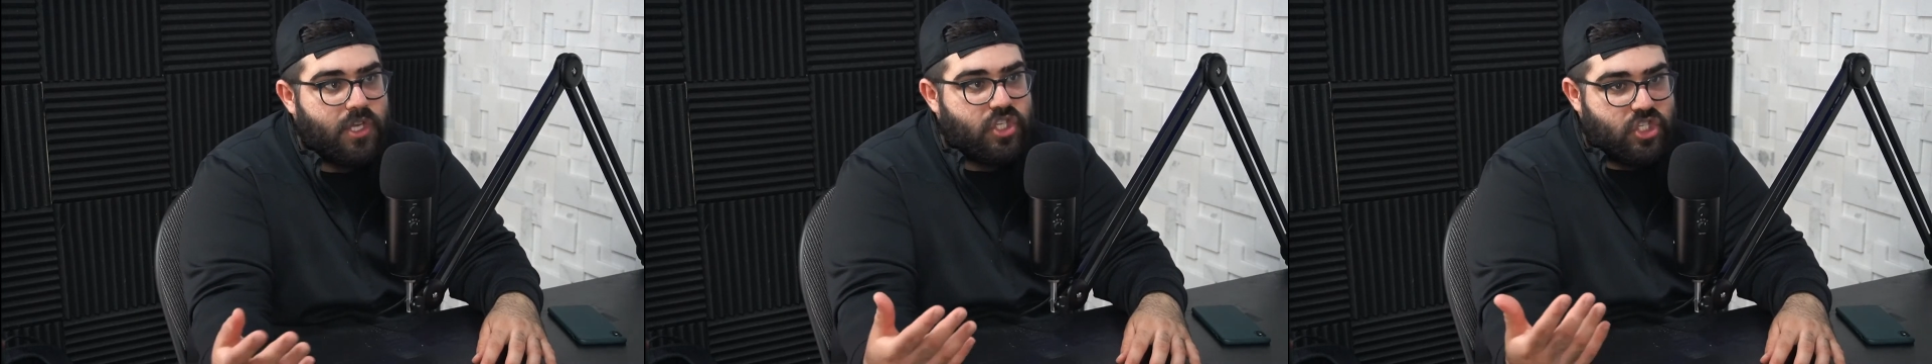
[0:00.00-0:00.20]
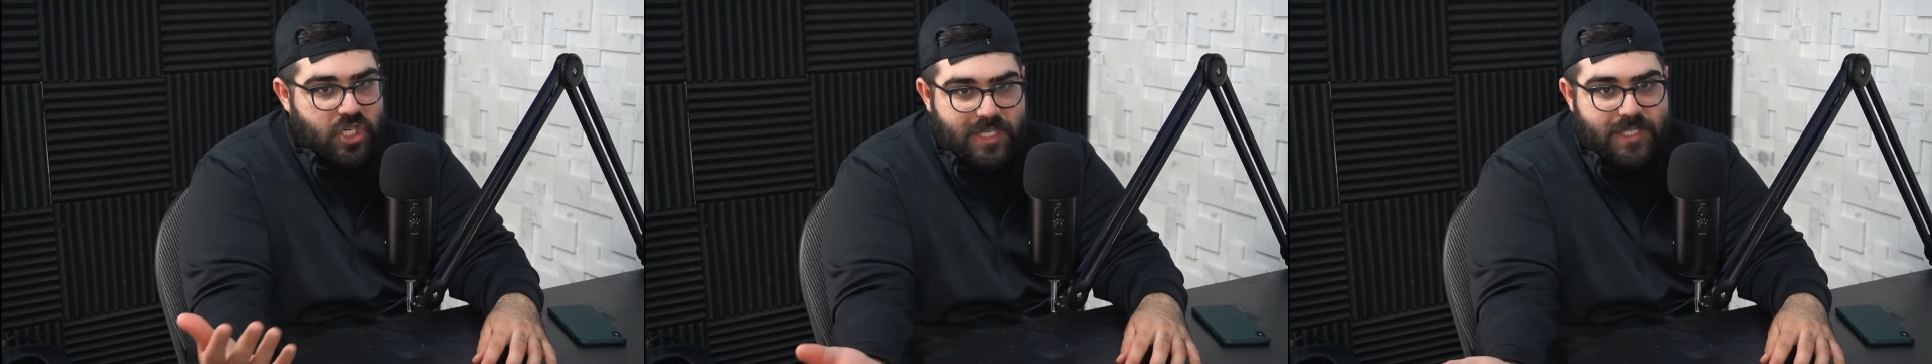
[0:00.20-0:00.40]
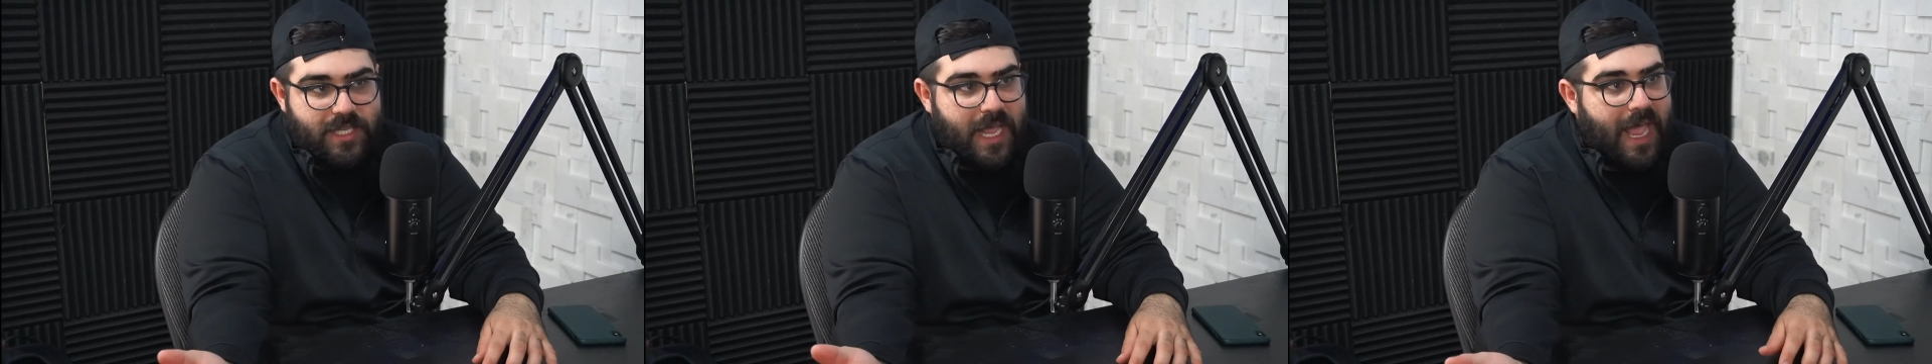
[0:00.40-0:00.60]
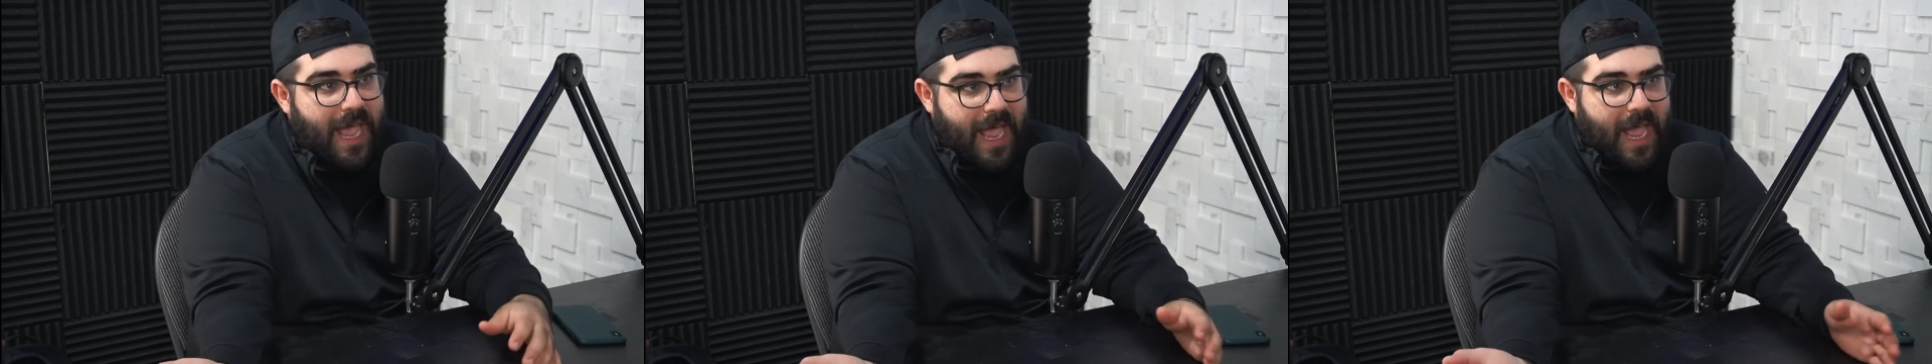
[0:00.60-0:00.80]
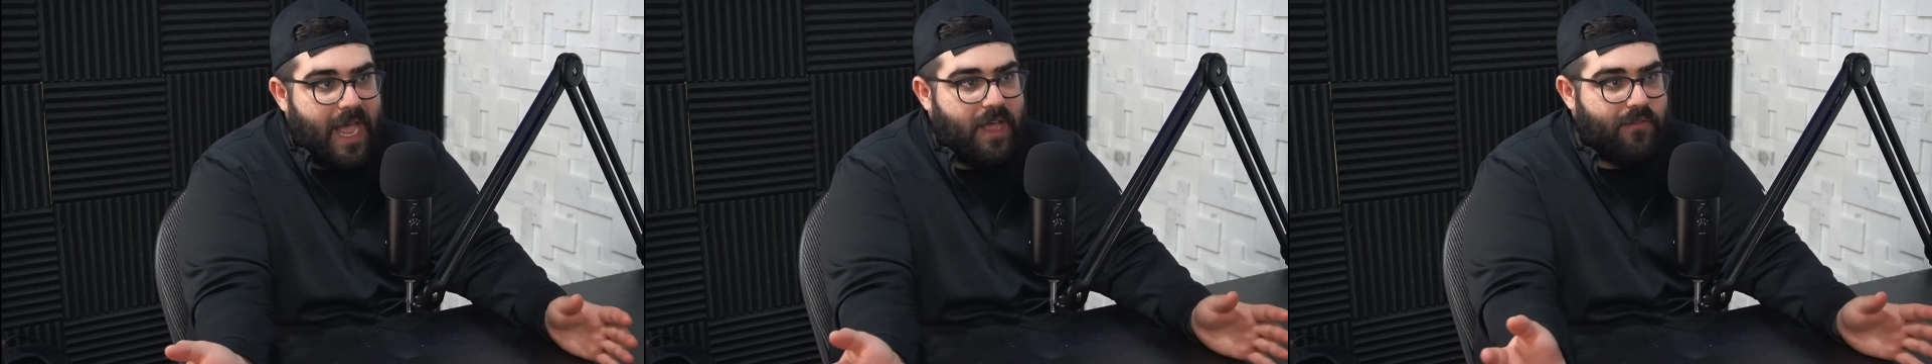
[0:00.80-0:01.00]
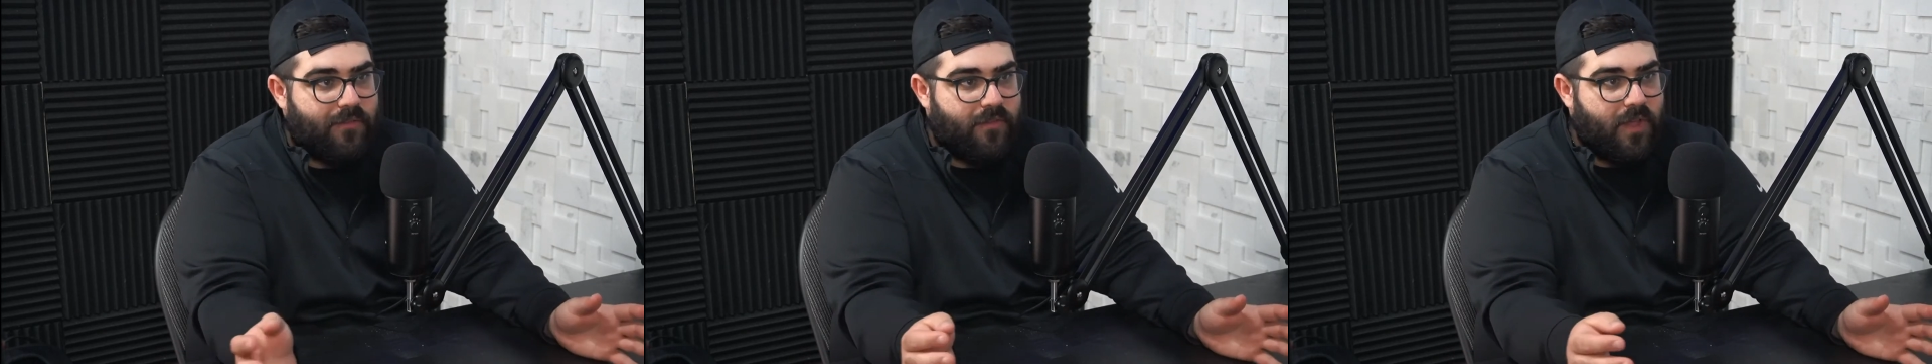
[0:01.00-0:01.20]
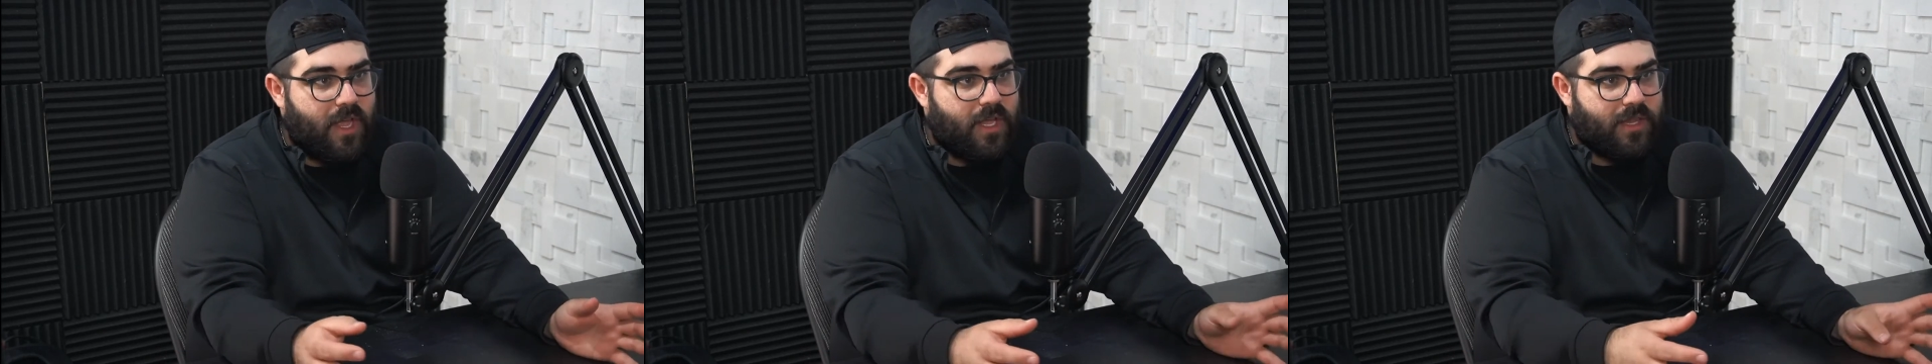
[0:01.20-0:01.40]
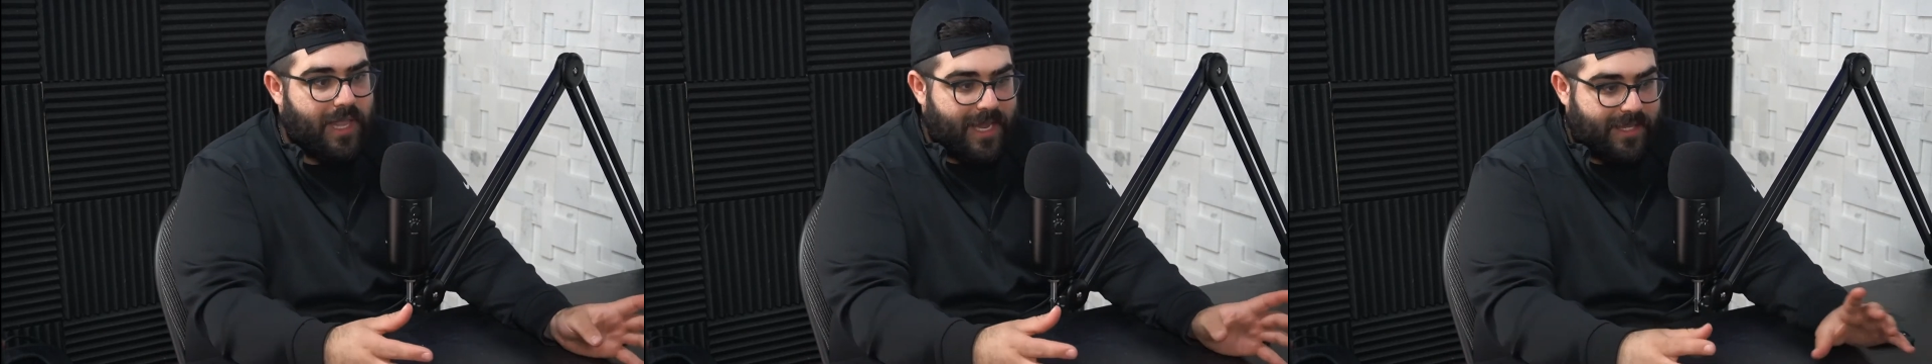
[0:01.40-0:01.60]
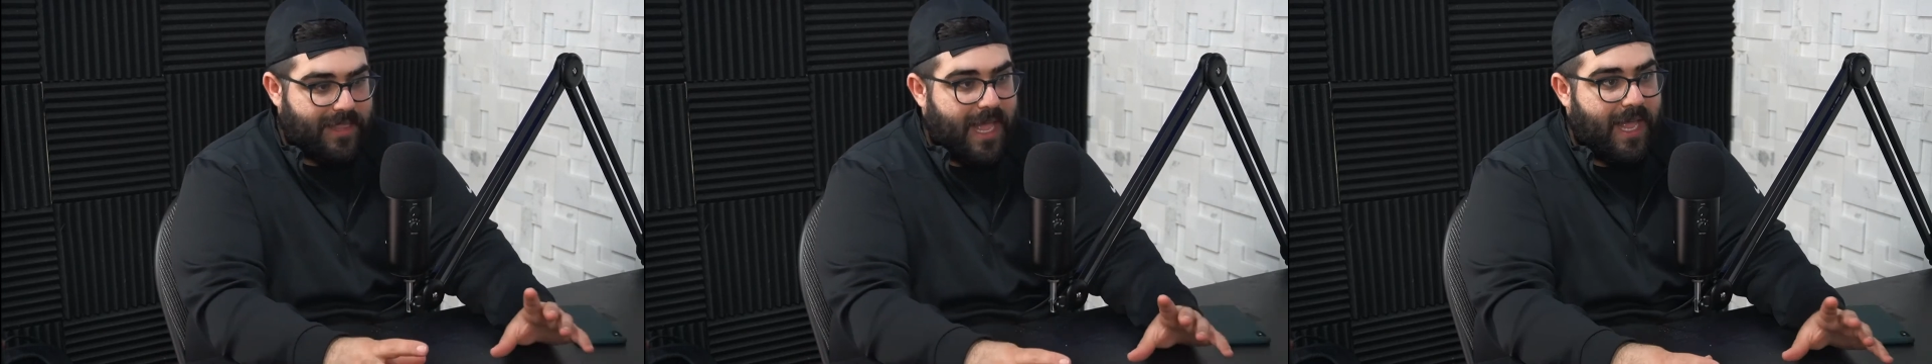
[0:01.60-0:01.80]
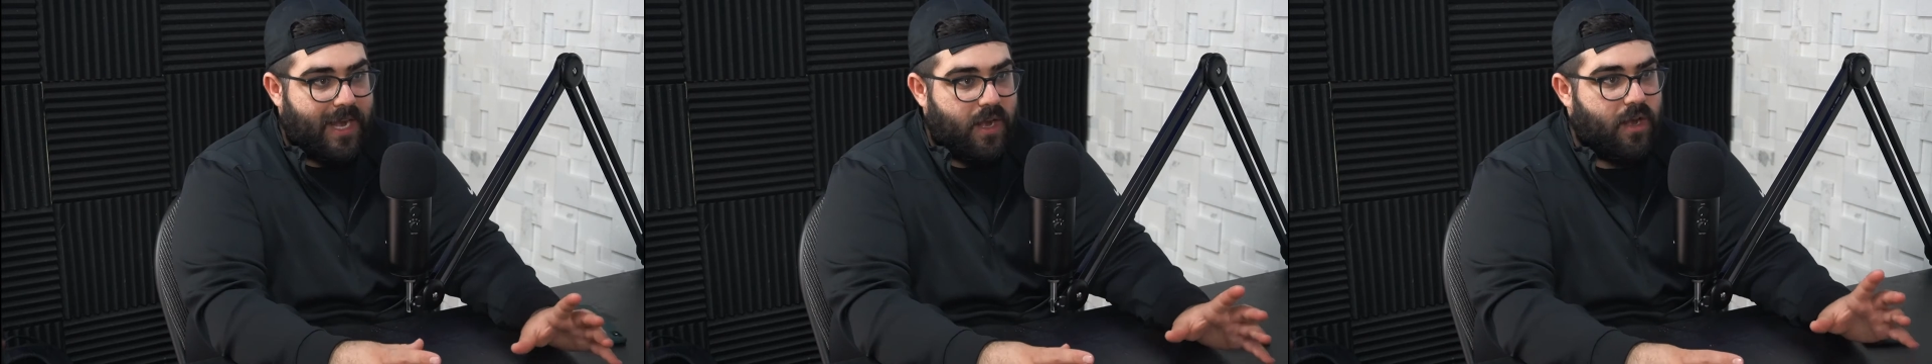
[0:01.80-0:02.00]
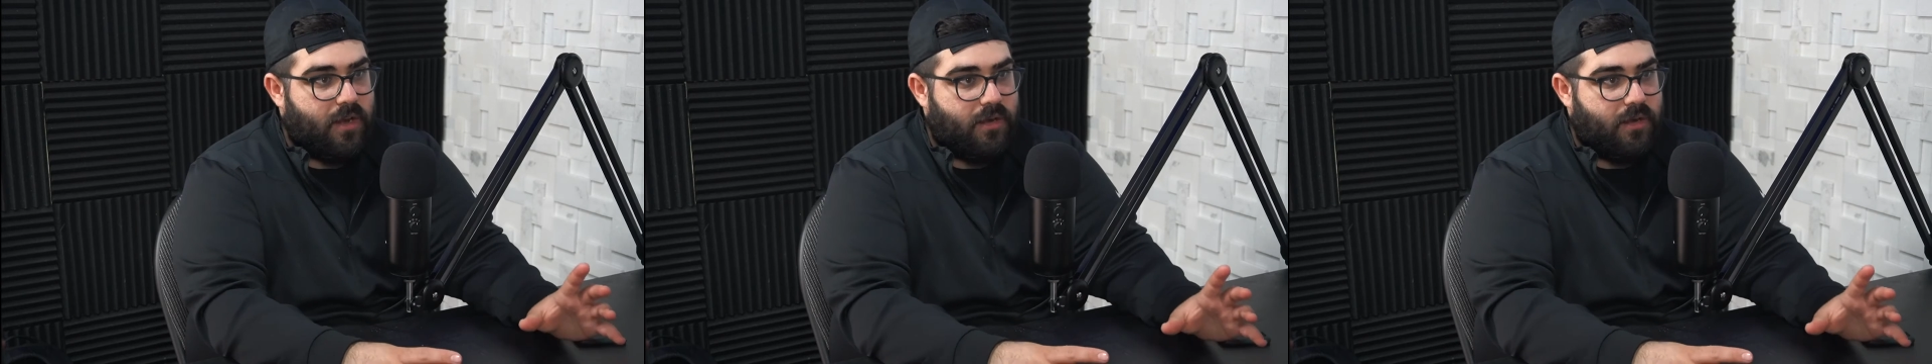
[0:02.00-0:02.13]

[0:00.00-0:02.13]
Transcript: just to have like the